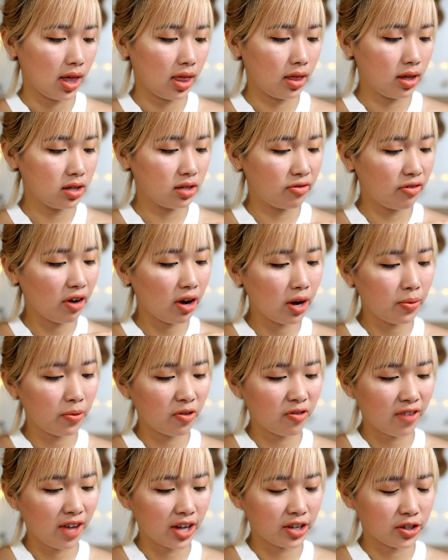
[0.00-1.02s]
It looks very
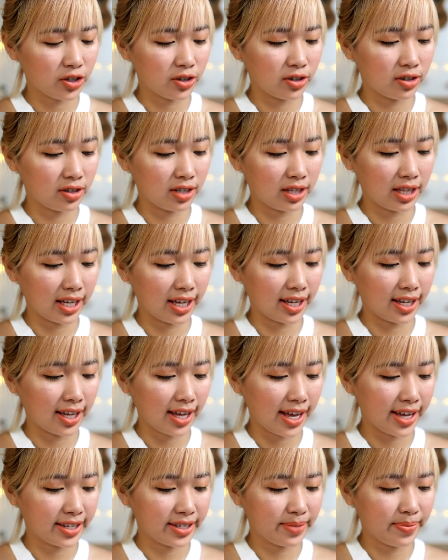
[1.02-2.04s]
professional and like
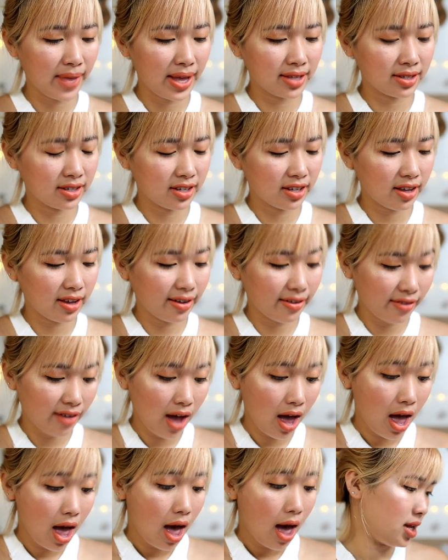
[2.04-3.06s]
expensive.
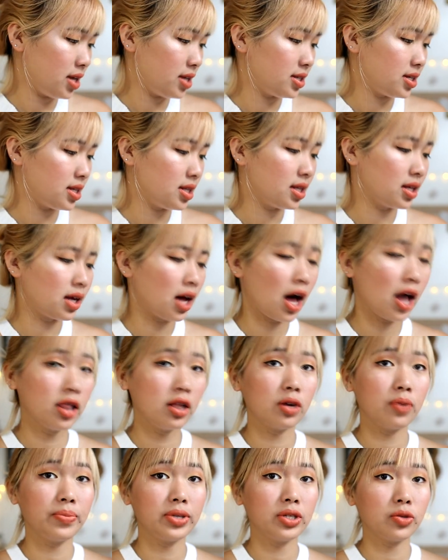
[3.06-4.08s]
It is in the
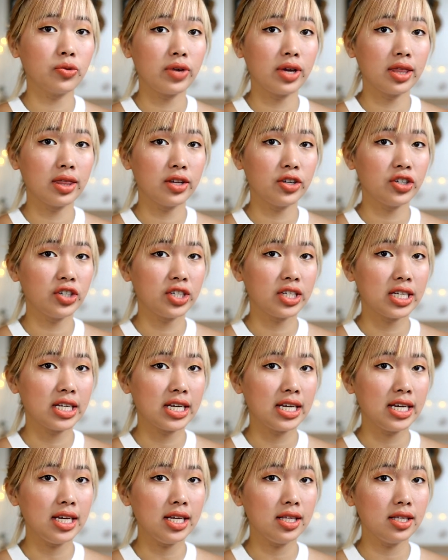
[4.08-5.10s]
color Between the
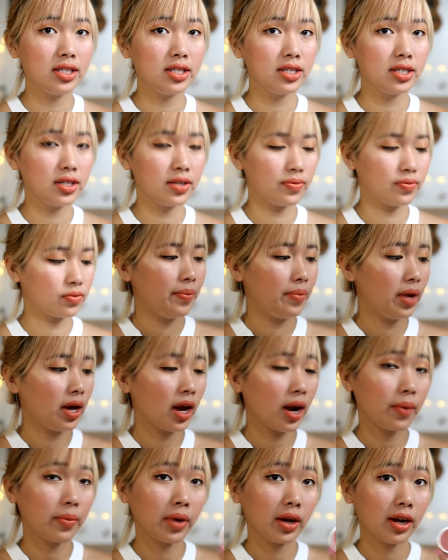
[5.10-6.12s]
Sheets, but
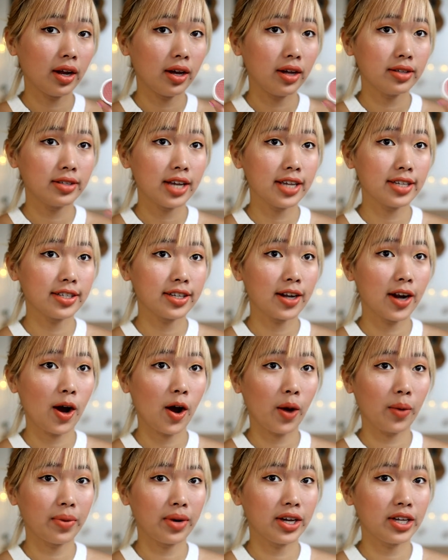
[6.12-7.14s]
I'm gonna test it
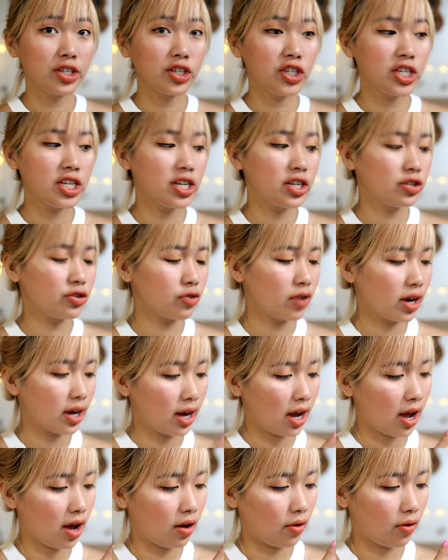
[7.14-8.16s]
out on my cheeks
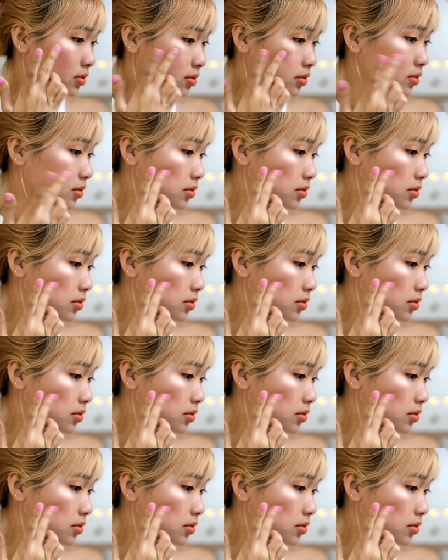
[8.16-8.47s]
right now.